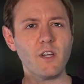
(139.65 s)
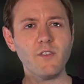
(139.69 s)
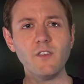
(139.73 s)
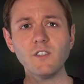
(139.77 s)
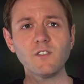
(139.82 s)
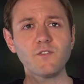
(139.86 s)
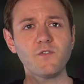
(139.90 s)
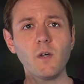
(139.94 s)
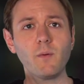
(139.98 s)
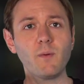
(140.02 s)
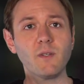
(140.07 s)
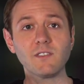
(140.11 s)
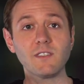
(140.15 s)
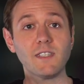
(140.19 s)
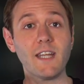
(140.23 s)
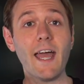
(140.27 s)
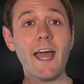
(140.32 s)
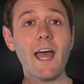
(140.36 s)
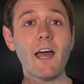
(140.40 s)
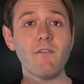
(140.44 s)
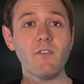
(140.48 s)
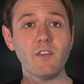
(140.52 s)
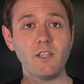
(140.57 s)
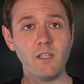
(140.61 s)
And this film doesn't
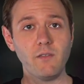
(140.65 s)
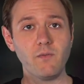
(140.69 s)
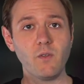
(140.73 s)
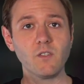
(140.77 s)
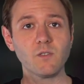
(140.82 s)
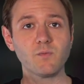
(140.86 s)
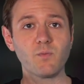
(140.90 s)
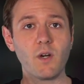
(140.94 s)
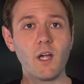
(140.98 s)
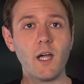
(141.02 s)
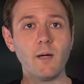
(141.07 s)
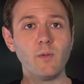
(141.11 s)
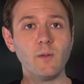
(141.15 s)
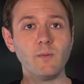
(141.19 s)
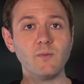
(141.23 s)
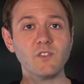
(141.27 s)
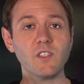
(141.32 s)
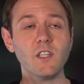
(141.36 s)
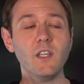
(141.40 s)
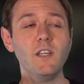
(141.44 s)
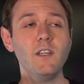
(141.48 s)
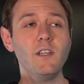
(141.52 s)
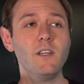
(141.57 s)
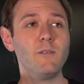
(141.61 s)
have any of those problems.